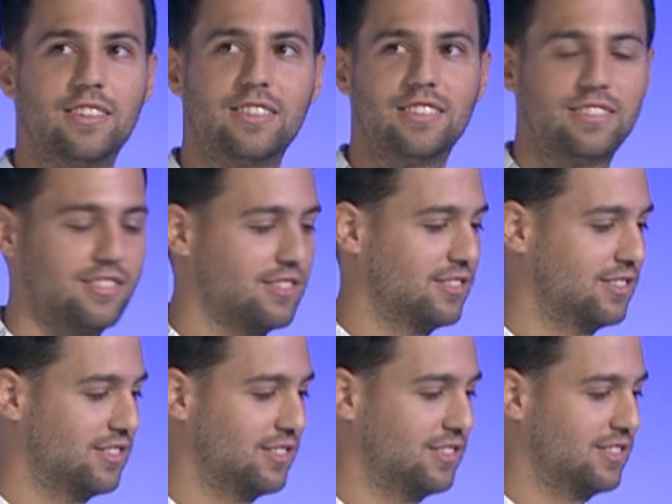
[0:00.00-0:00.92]
Flat.
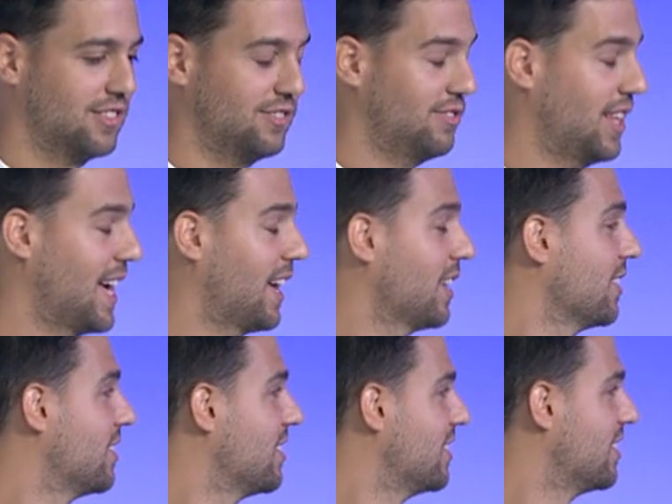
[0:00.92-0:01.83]
Flat.
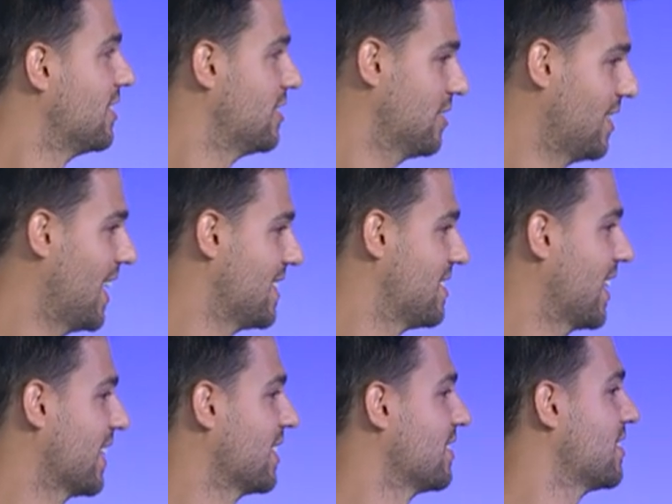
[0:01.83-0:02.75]
Just nine
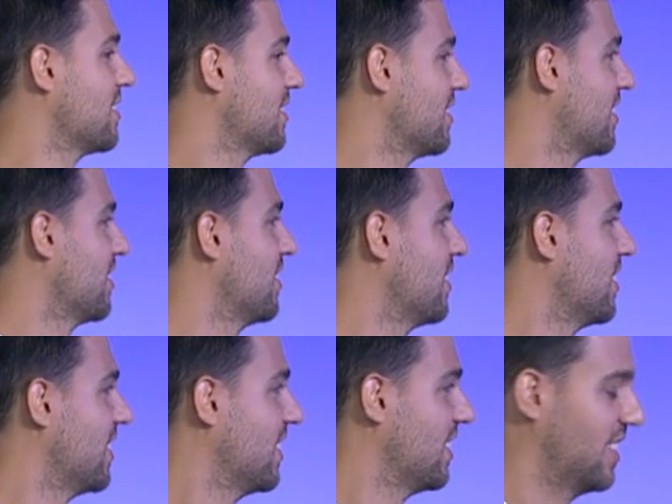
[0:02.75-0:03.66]
seconds. So.
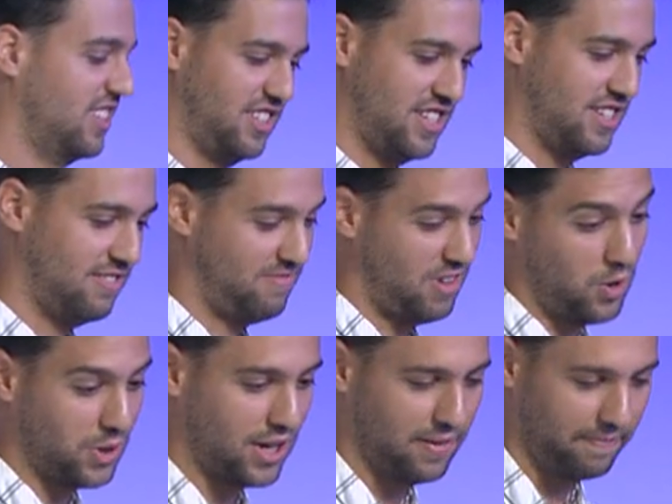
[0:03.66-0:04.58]
Uh,
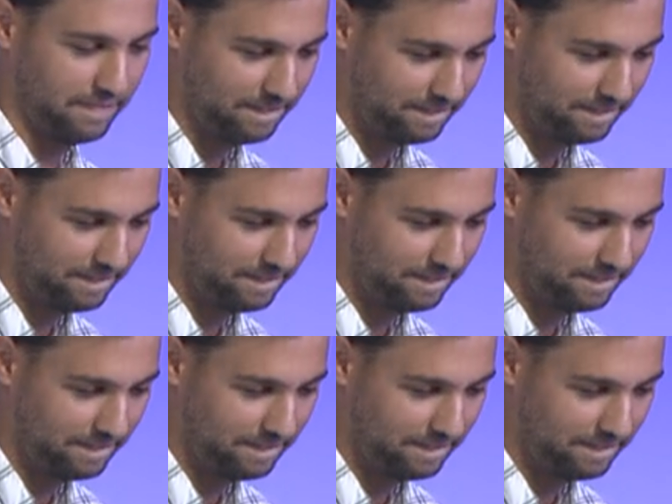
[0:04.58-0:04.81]
okay.